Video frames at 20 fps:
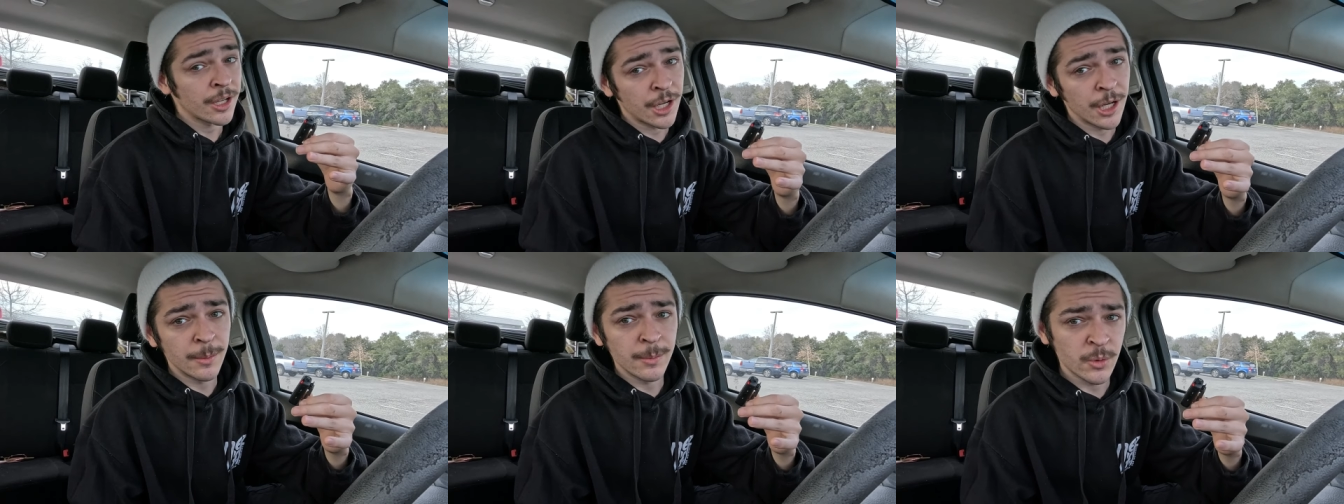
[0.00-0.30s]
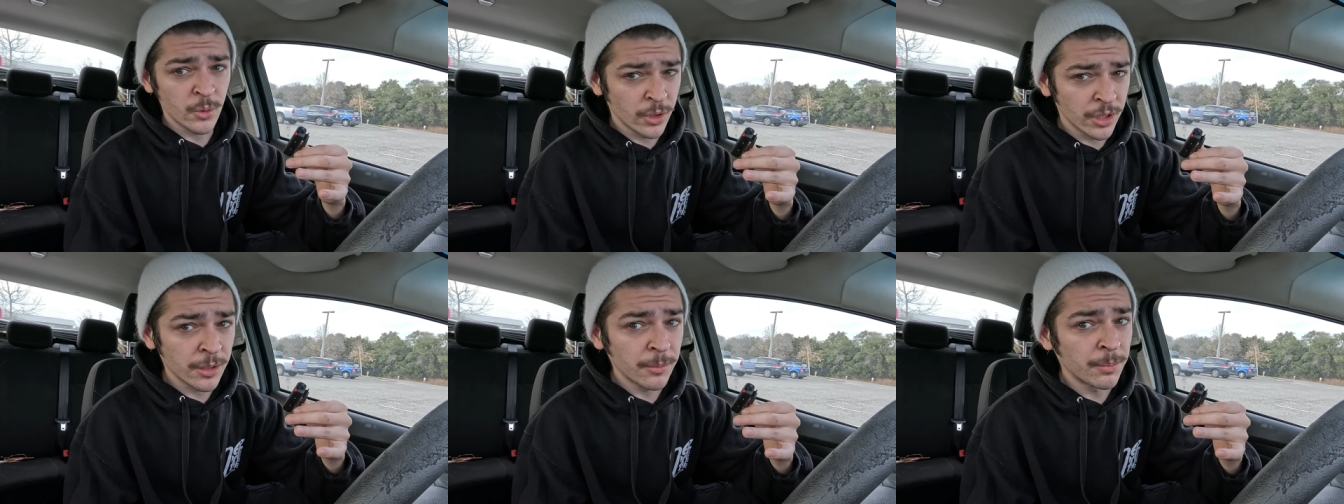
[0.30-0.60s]

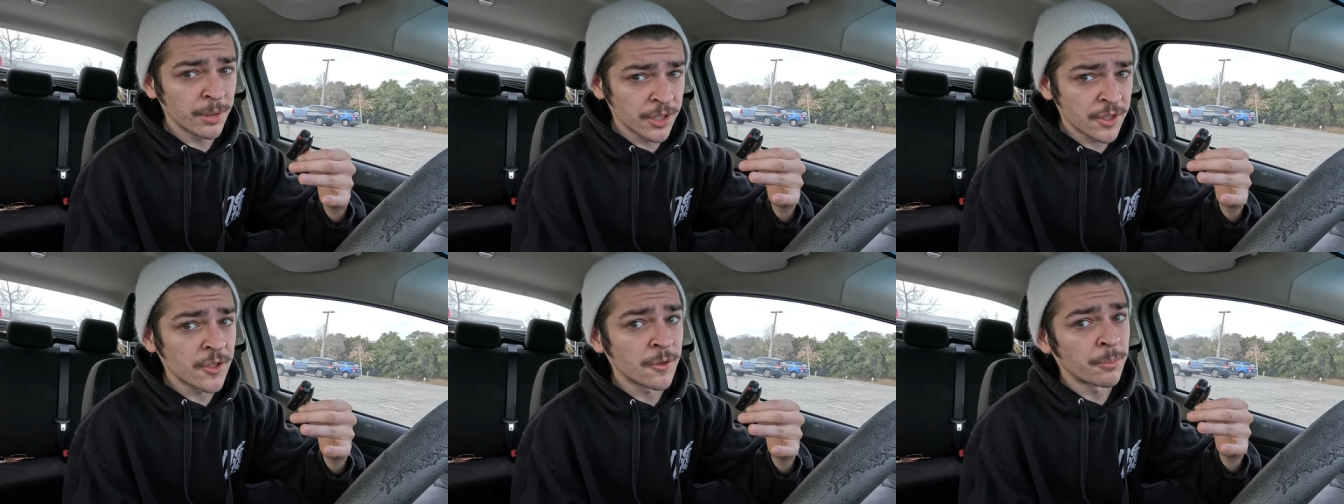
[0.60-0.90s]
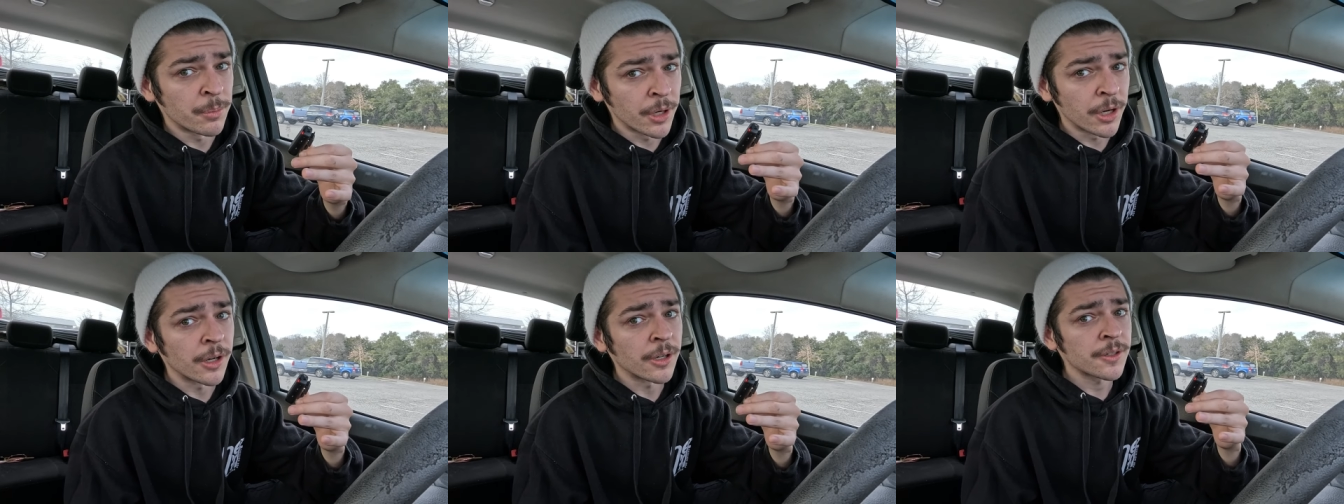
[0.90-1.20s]
comes with a bunch
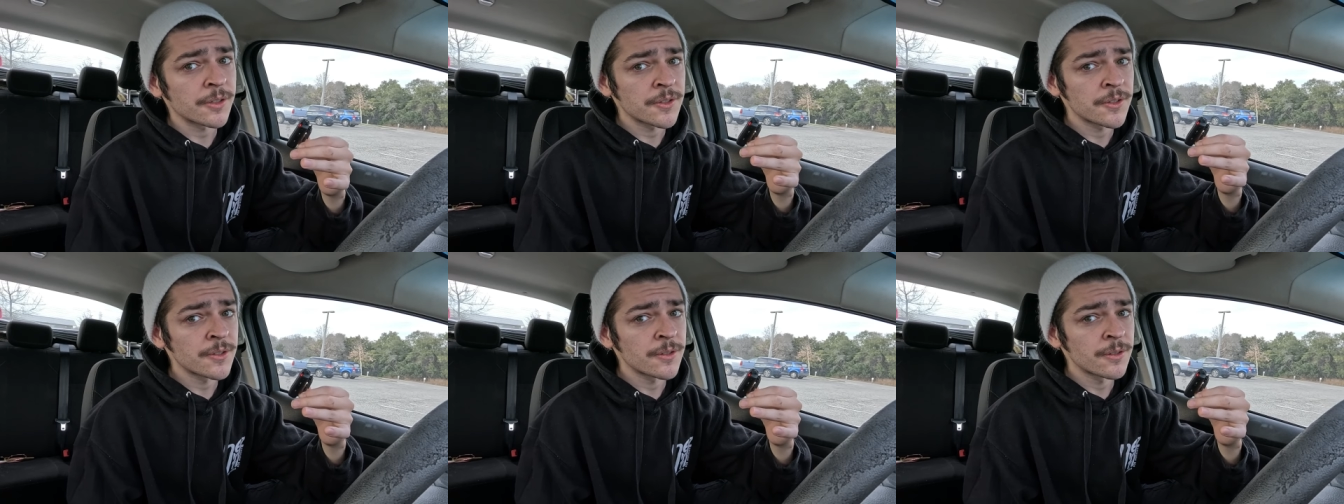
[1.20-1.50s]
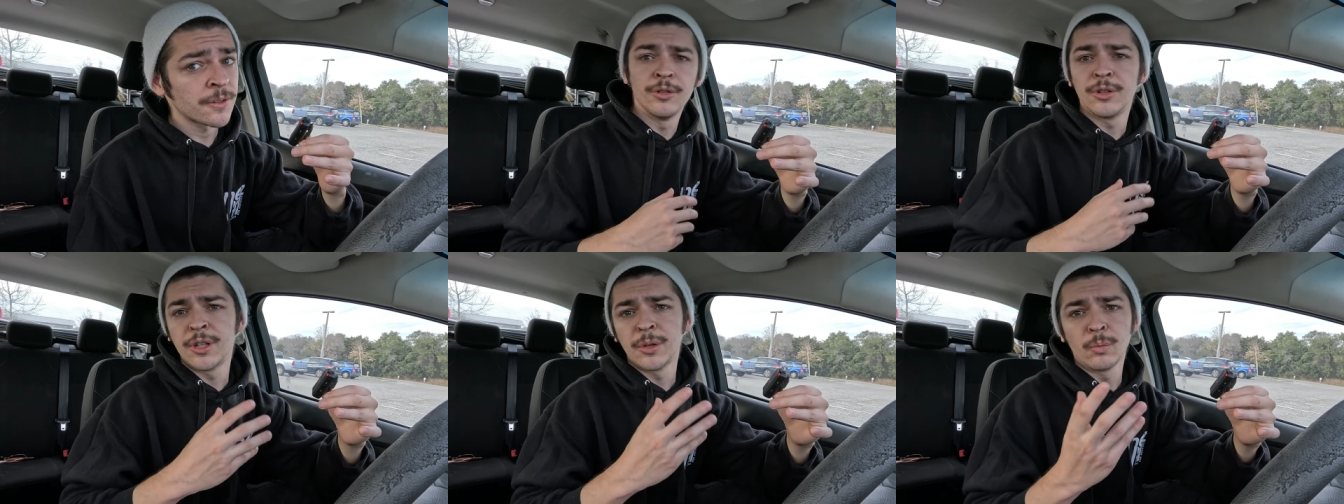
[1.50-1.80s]
of perks.
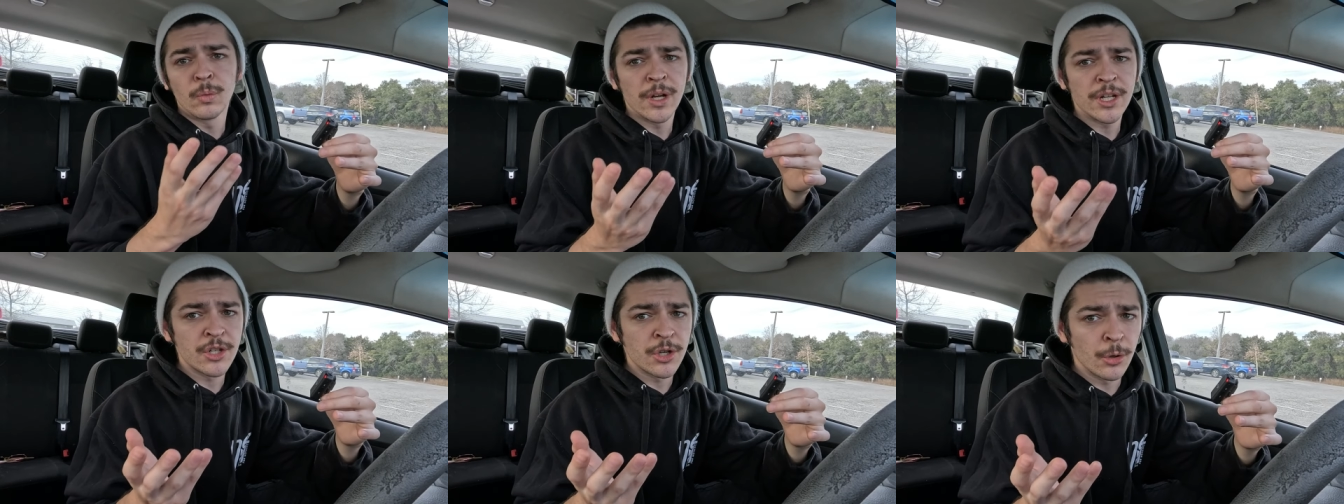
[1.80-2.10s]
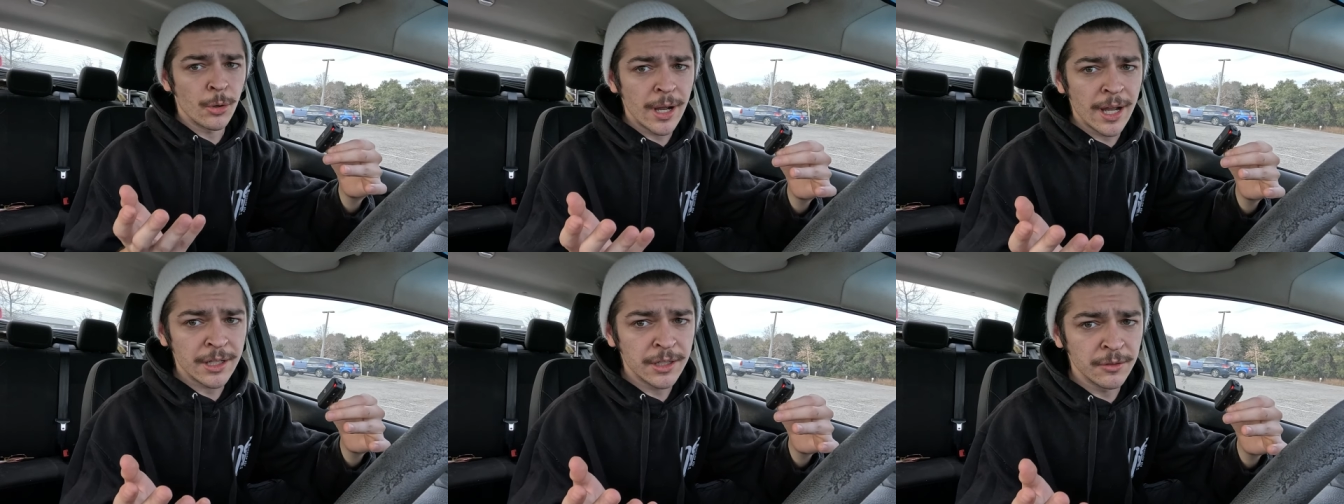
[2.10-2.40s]
You can
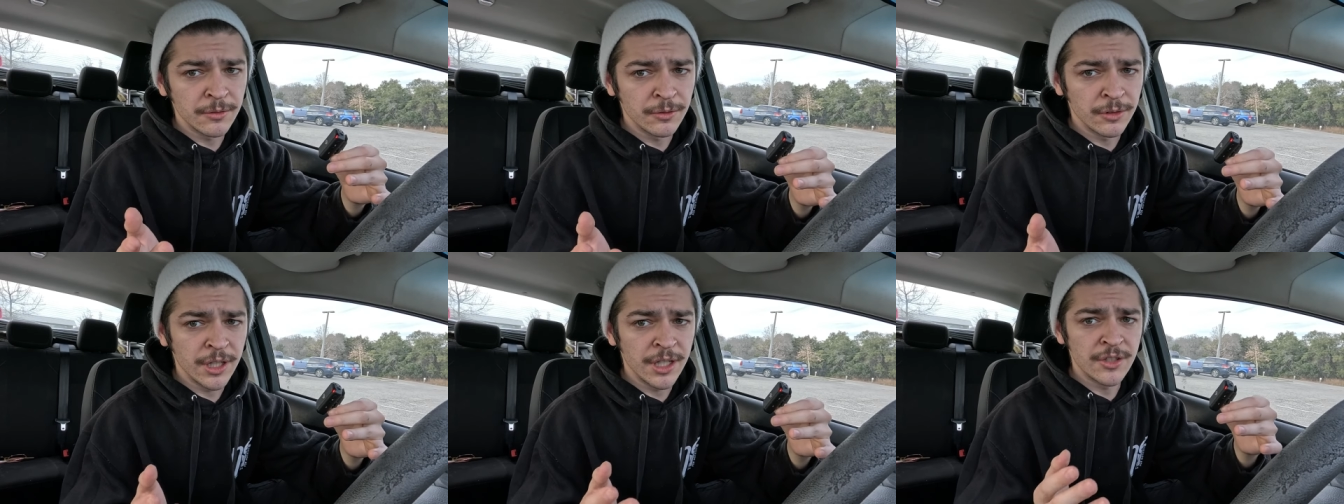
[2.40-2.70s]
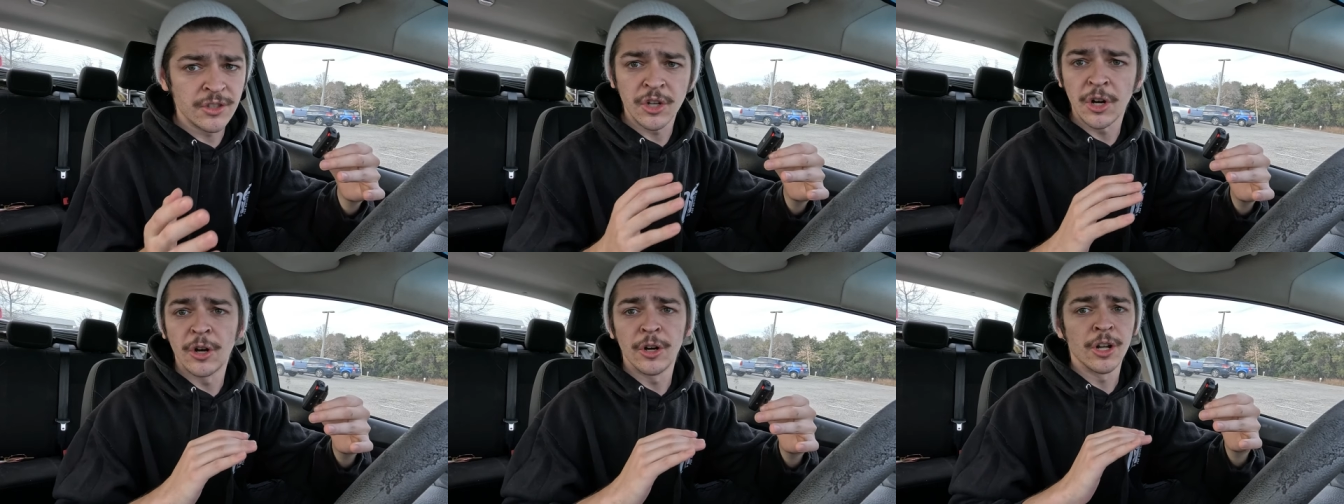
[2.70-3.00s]

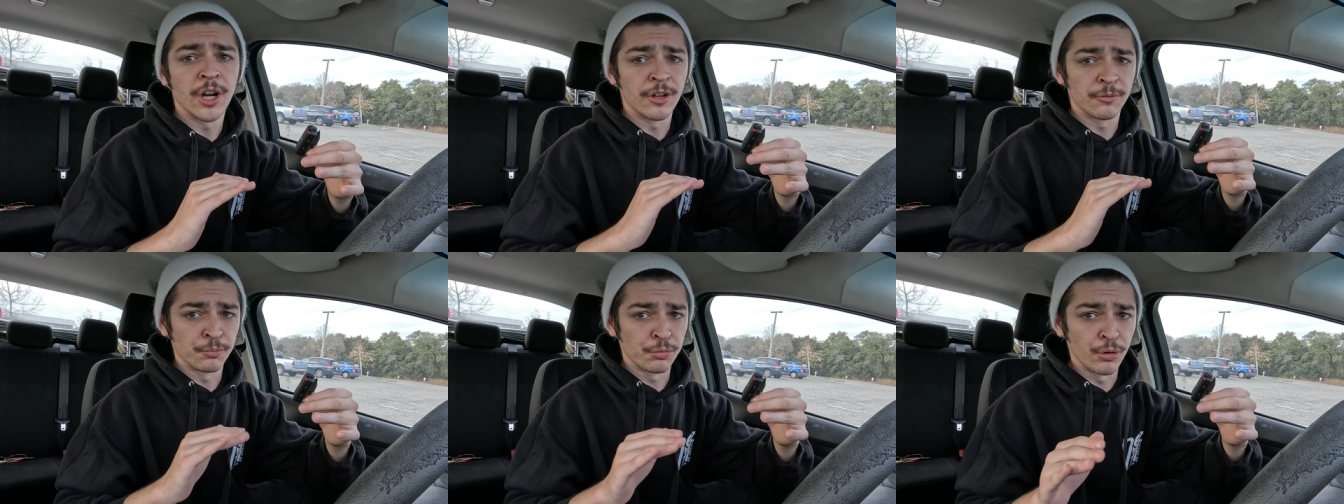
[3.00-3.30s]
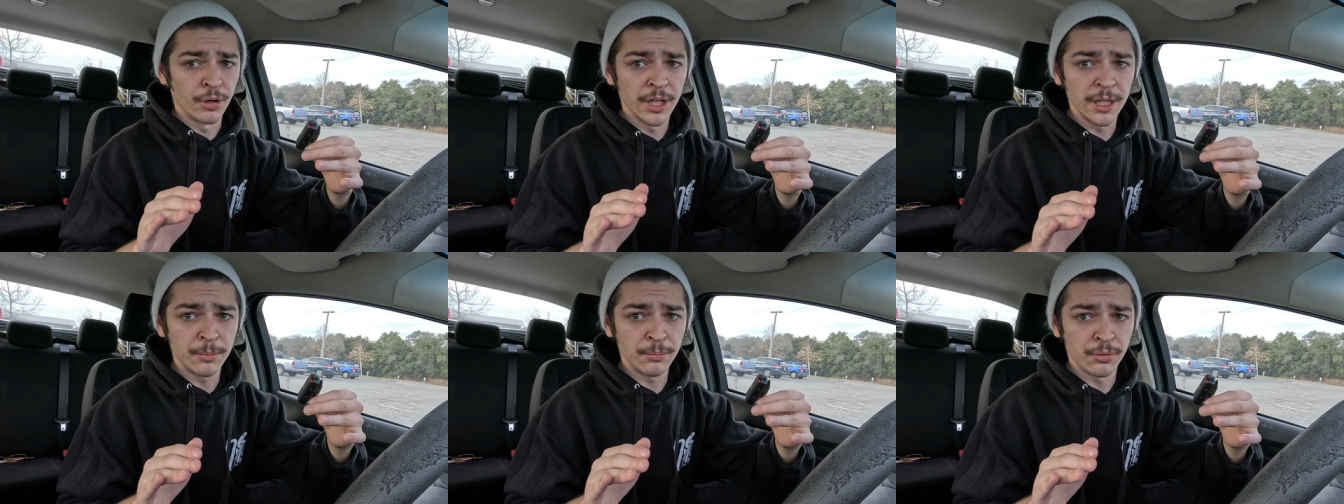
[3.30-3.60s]
retroactively turn off
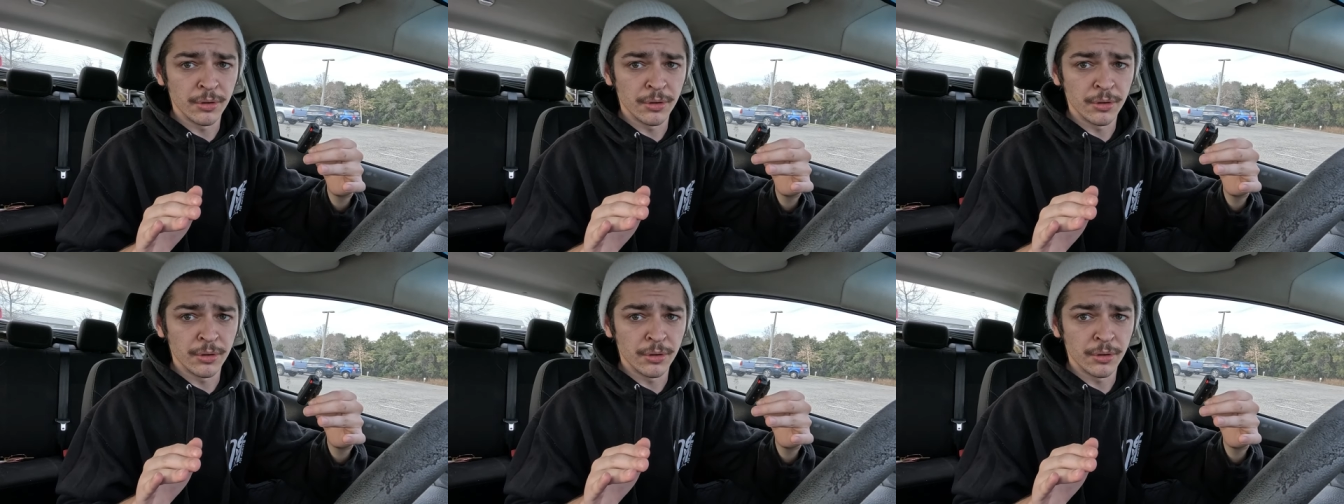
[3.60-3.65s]
pretty